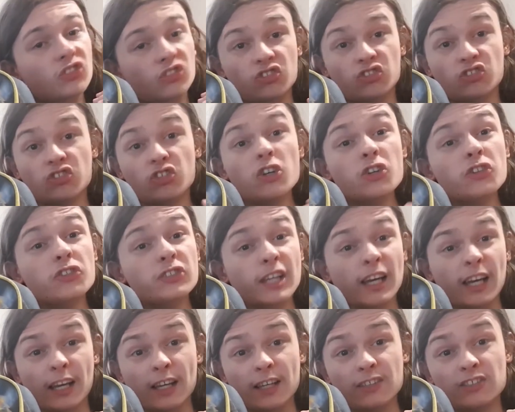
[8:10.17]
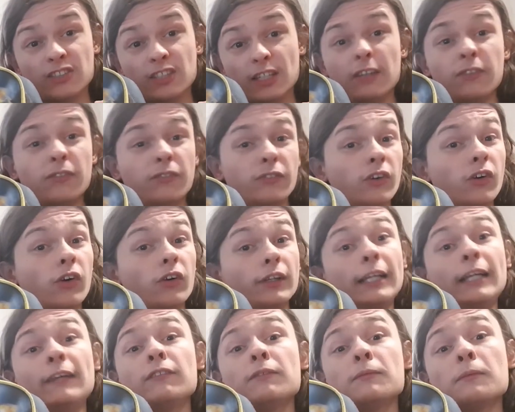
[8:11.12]
just as, if not
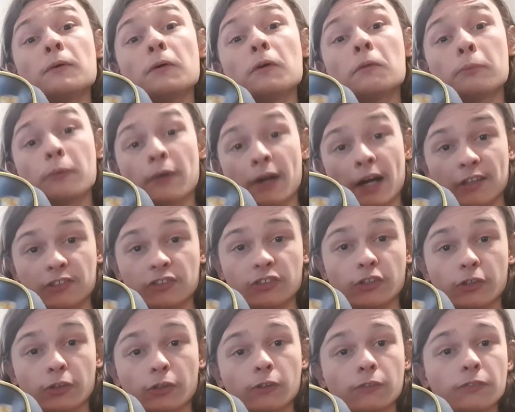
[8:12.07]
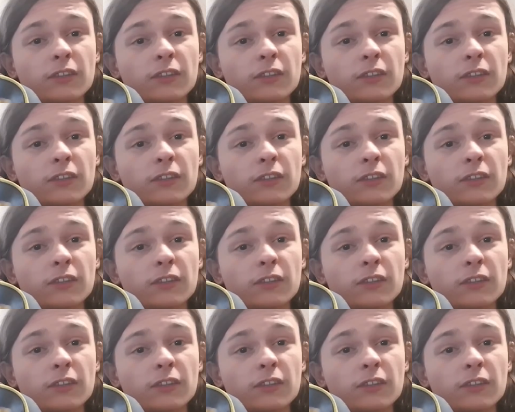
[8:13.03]
even more practical.